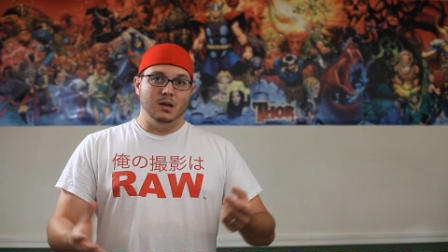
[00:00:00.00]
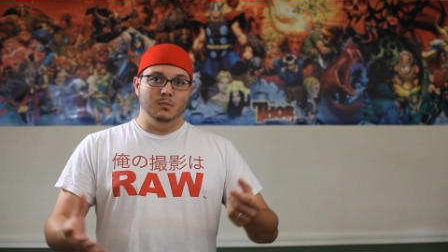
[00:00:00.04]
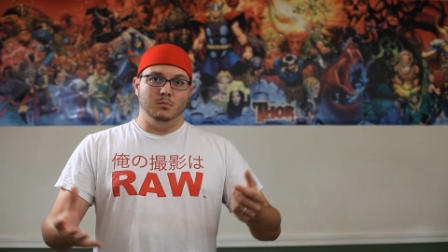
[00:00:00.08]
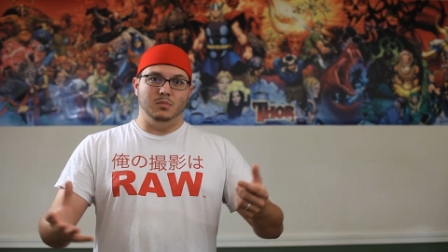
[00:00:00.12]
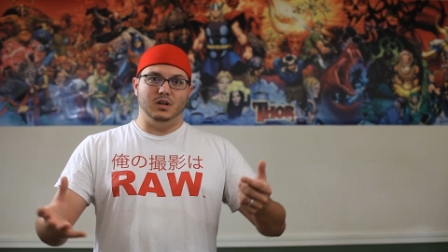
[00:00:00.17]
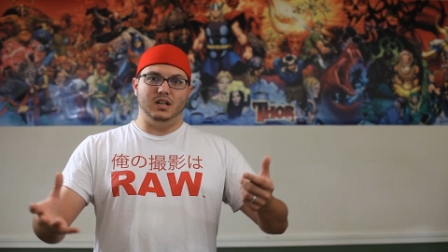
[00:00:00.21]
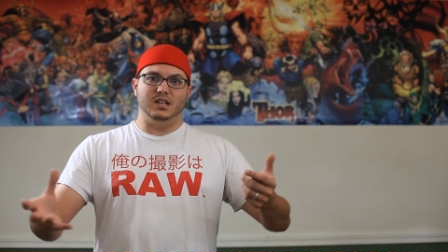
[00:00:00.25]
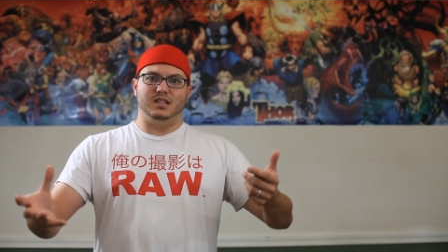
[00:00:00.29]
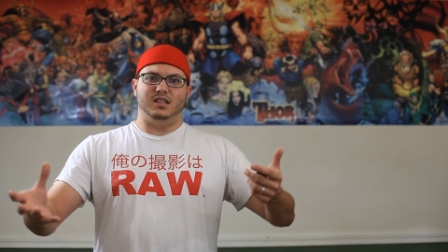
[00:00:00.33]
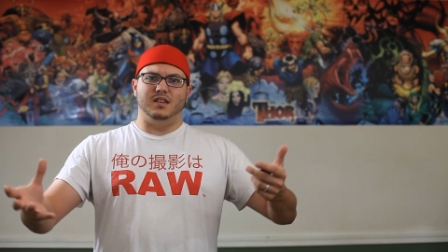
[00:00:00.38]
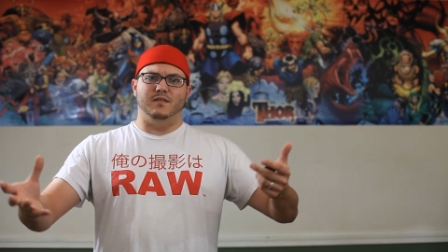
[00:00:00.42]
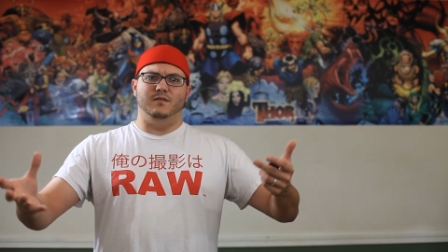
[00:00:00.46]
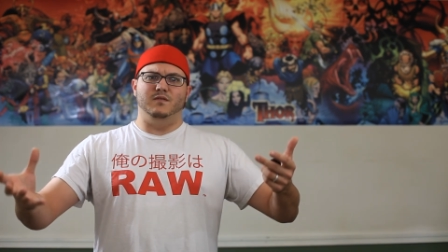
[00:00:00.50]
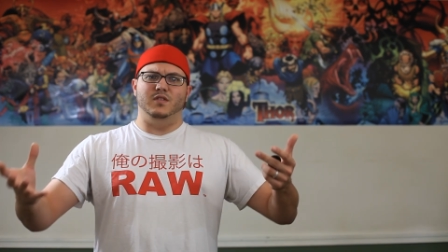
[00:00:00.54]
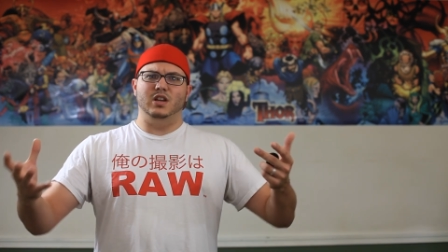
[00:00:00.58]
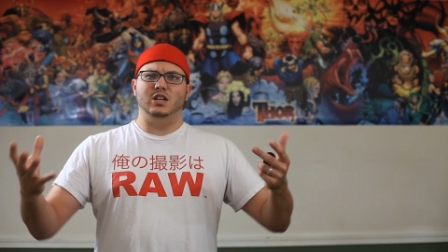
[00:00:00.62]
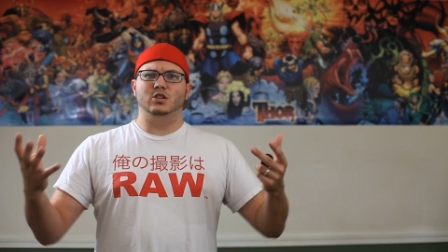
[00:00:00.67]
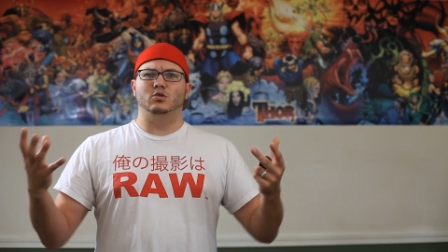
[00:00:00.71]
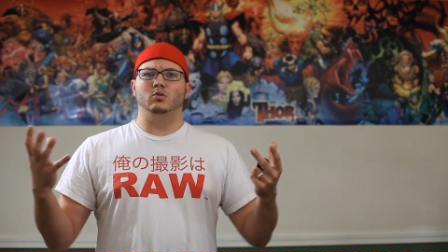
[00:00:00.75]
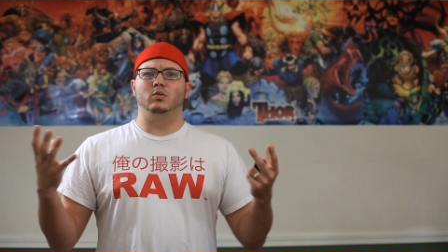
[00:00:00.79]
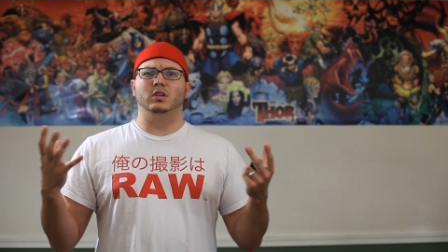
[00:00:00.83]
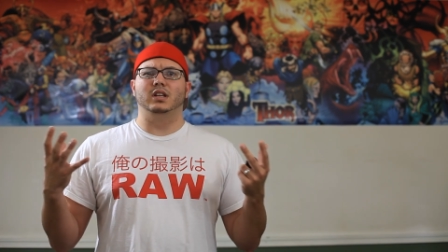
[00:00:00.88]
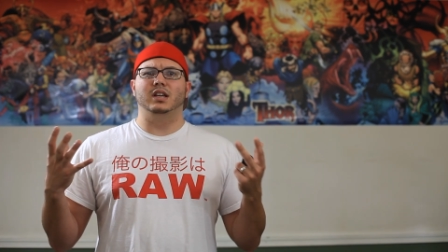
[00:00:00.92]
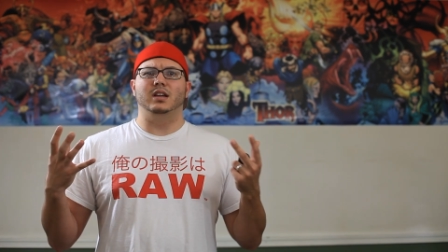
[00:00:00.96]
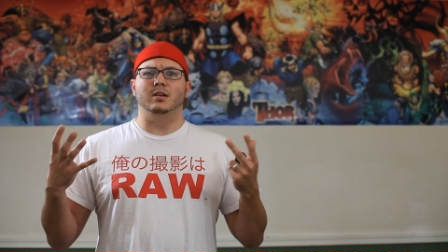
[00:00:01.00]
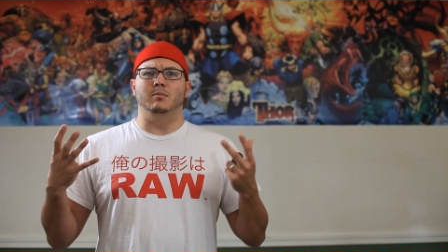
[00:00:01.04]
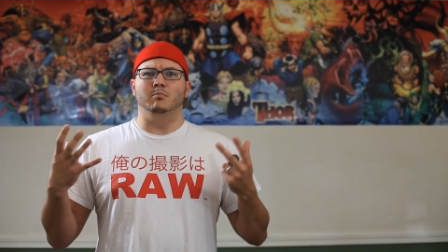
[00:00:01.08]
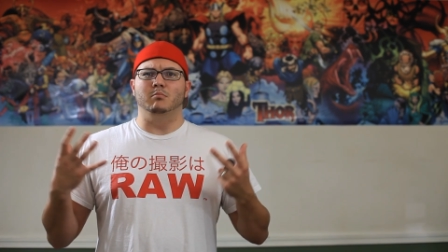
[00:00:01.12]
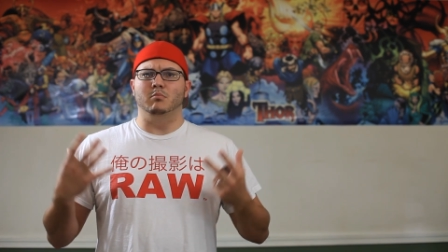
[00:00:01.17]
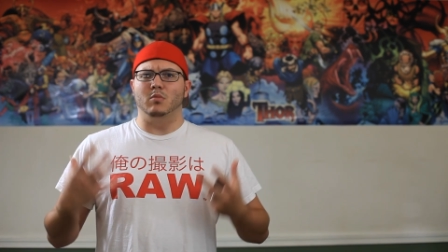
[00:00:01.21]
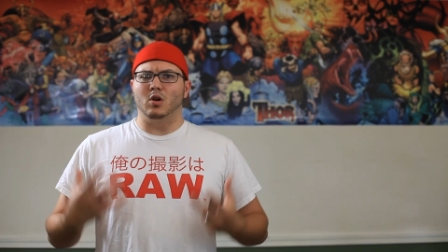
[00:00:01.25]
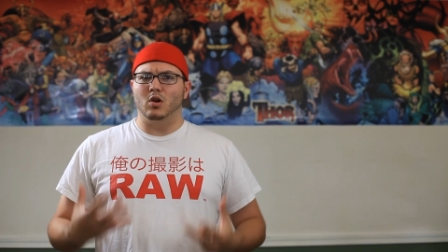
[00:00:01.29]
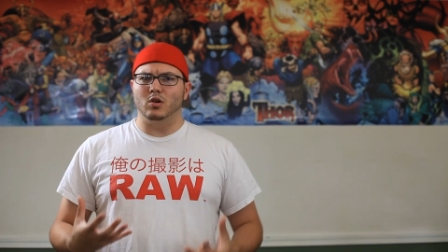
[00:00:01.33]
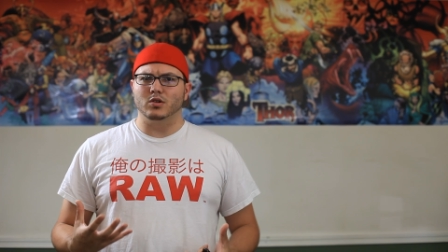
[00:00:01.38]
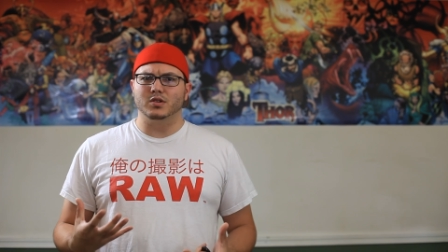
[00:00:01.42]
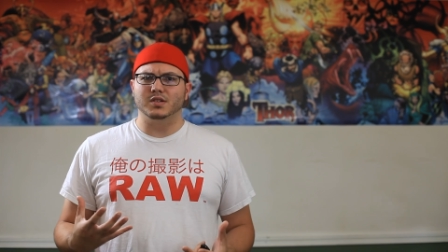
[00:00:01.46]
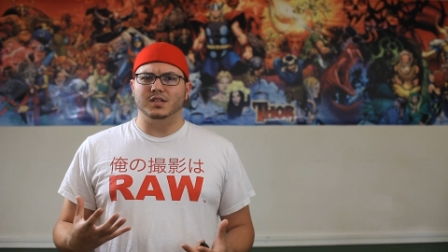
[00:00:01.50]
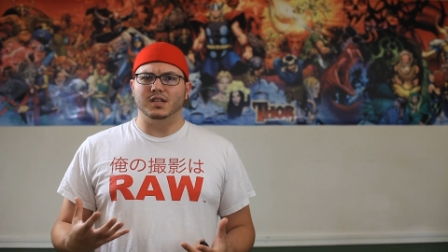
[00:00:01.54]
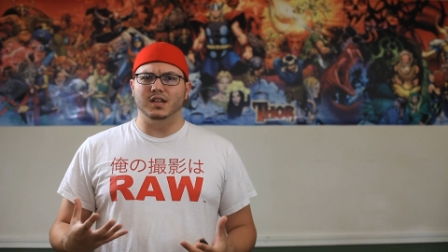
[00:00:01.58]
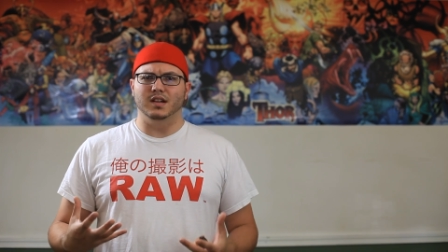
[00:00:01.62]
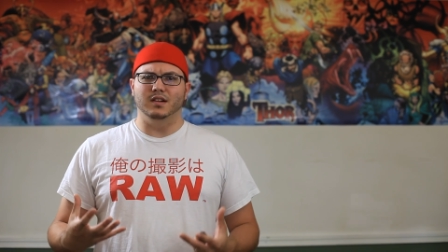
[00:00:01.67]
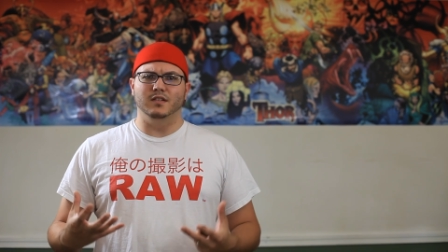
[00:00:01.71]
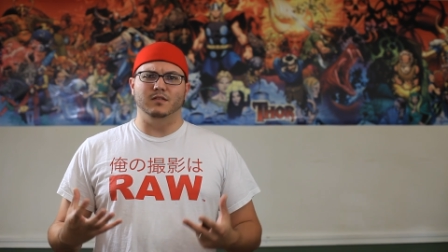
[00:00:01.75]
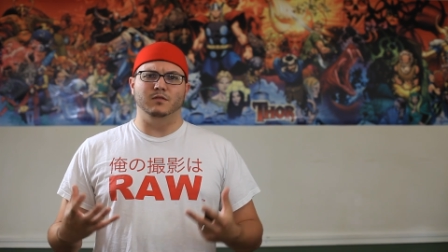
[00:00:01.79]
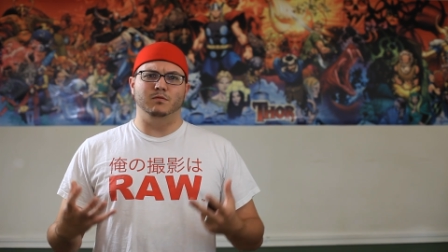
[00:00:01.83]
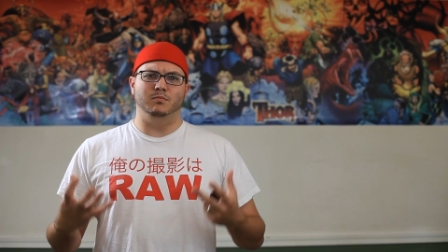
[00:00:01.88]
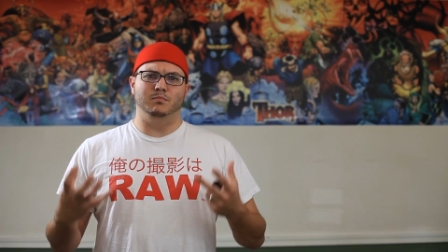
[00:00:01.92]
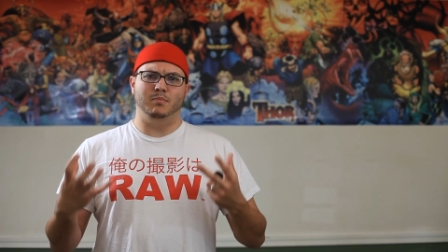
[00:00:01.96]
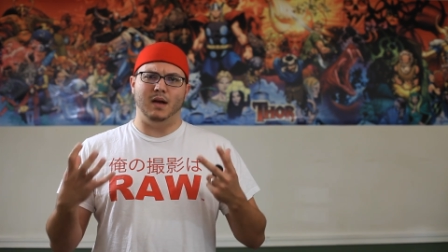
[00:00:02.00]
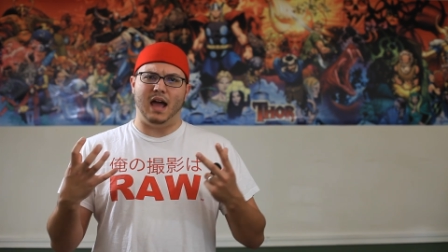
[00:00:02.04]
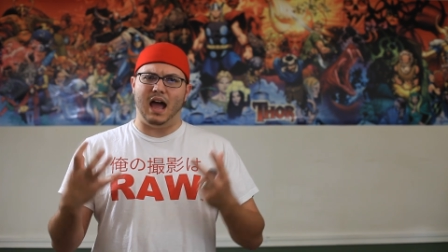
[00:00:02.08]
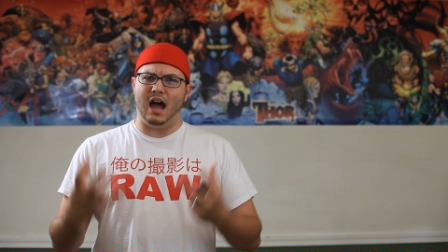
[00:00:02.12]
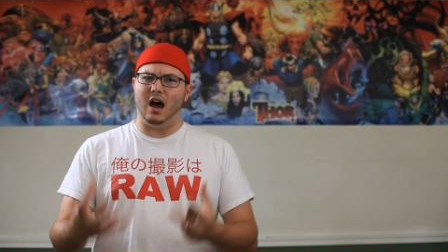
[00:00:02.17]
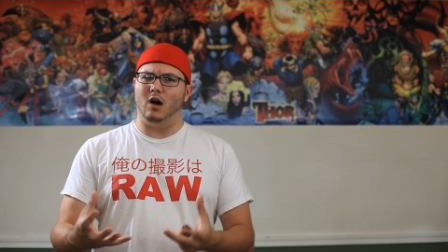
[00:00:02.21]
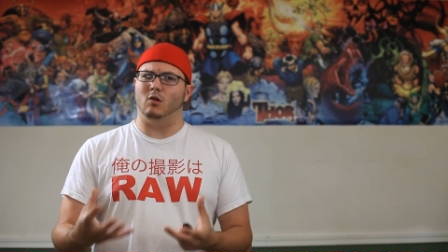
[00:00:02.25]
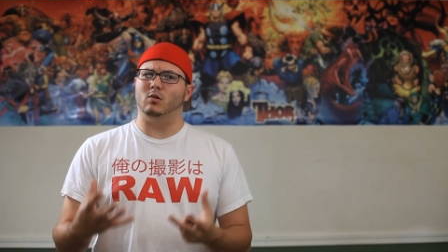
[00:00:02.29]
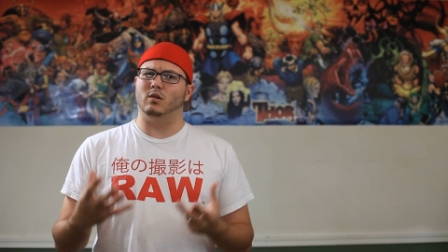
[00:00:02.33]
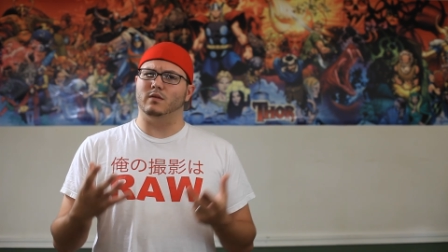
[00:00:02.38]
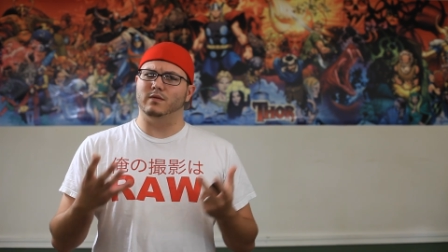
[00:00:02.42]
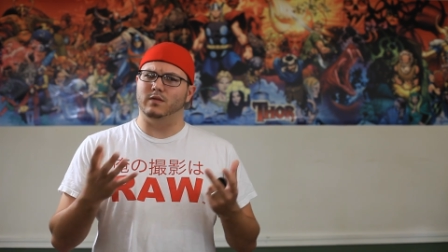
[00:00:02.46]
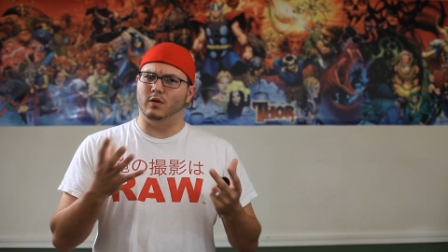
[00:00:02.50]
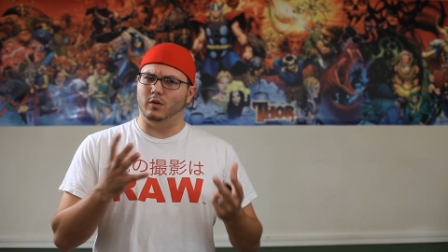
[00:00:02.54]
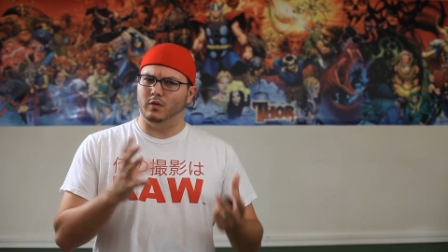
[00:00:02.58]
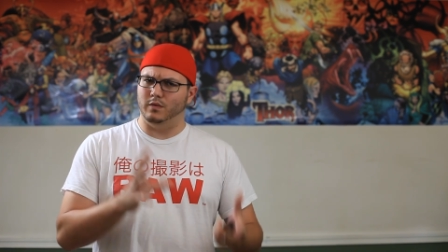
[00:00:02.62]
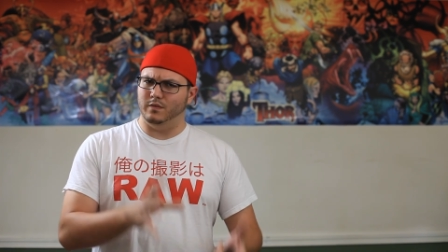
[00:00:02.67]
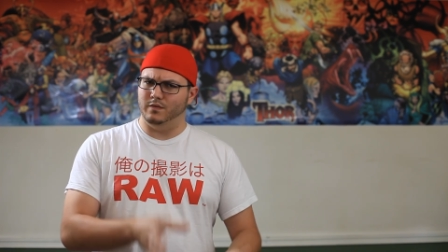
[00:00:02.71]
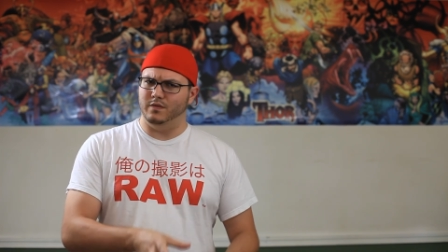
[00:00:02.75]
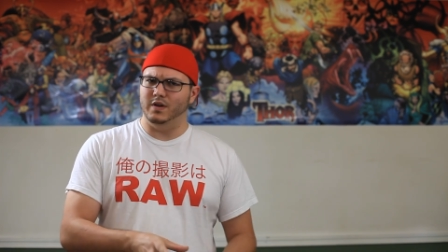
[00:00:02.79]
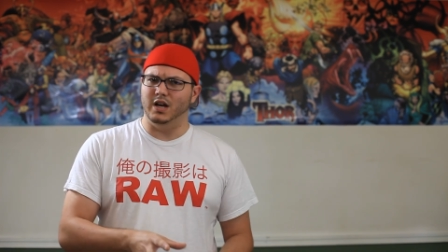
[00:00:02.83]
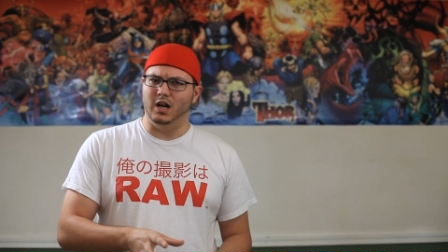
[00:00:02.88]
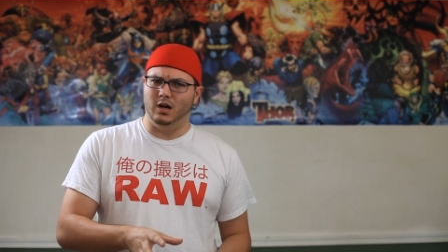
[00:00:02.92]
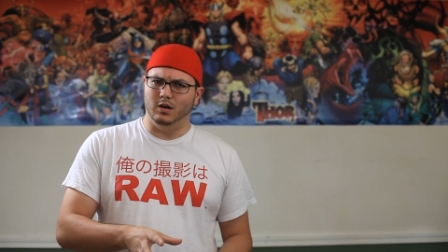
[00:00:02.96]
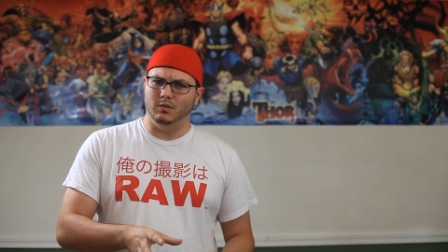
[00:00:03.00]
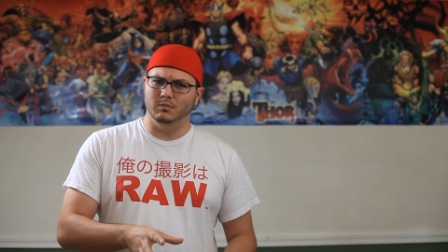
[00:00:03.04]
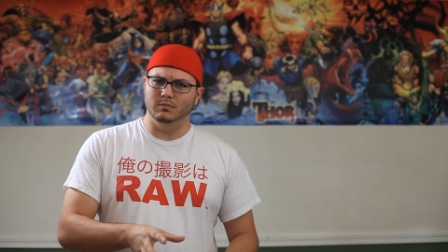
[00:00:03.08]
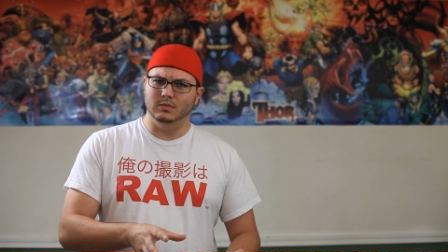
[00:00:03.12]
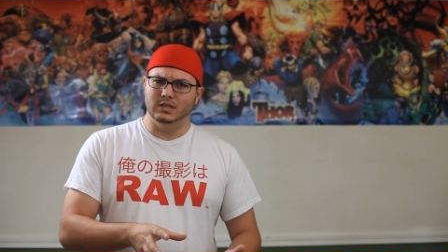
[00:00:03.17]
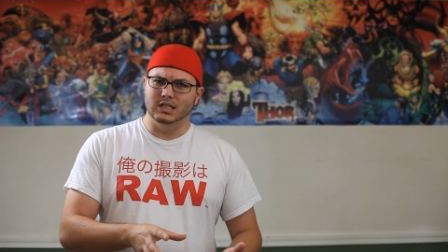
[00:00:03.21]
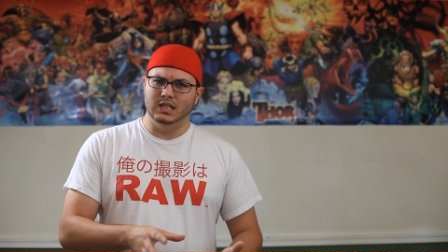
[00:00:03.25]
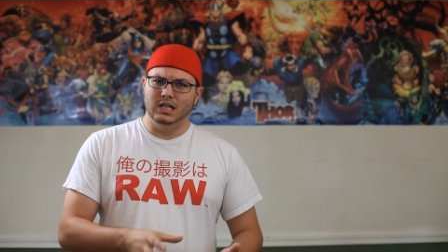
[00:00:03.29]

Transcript: but it's a visually immersive, powerful film.